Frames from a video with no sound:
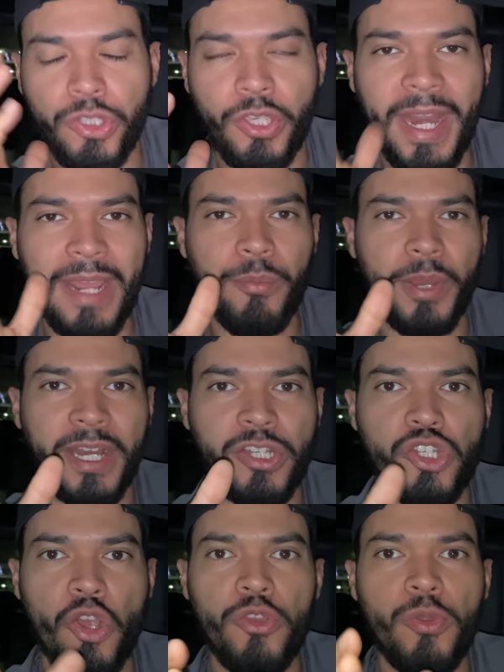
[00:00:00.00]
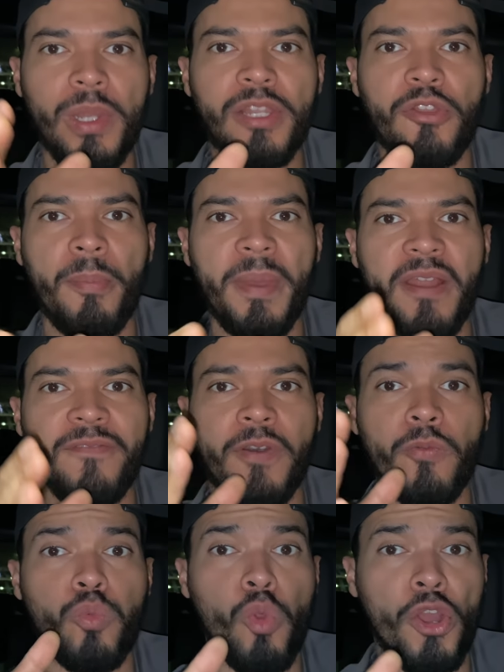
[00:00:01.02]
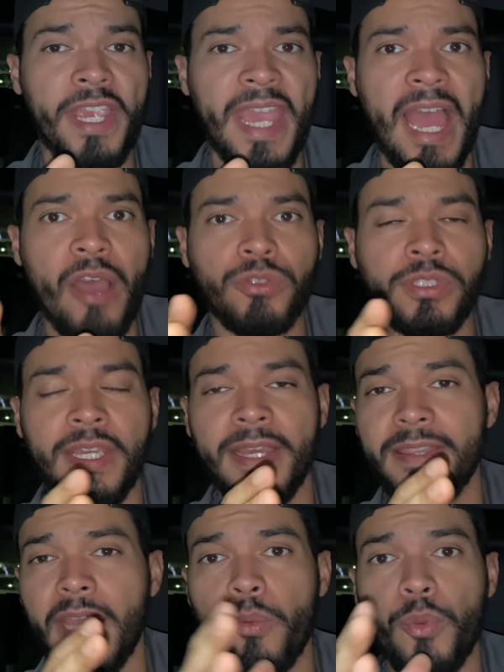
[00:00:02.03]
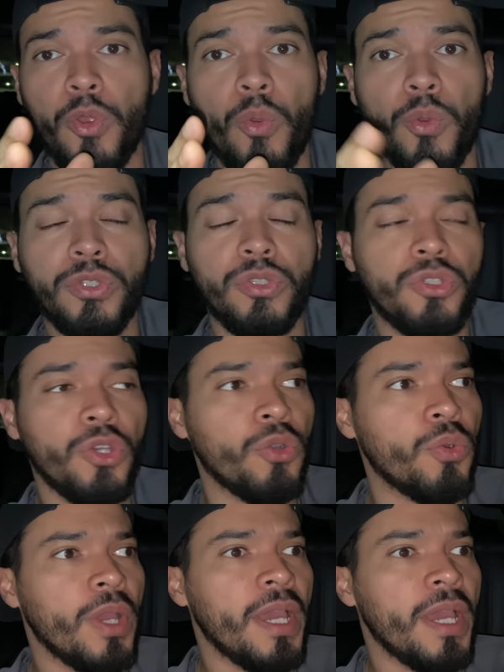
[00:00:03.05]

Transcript: today we're gonna show you a little bit of a workout that we're going to do.